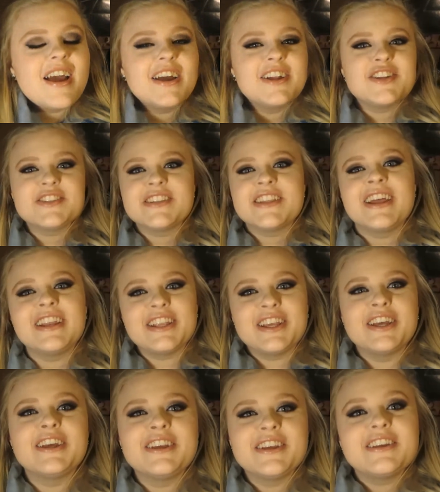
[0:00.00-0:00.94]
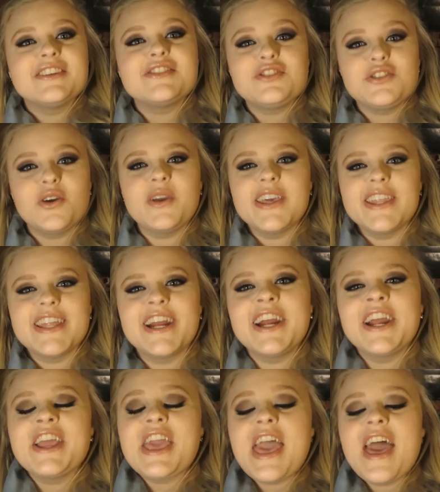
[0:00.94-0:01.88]
I just had to show you
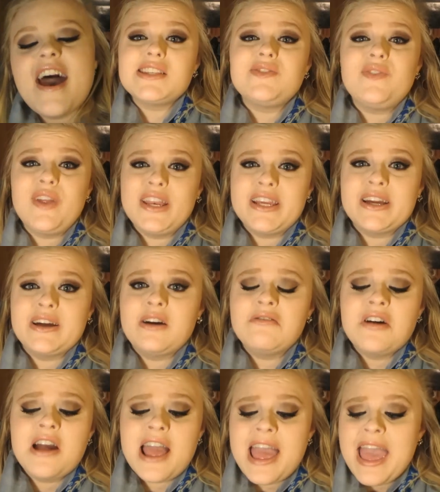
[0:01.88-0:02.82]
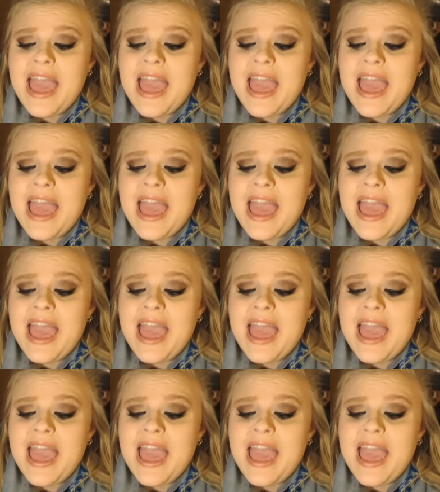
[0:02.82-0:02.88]
there. This video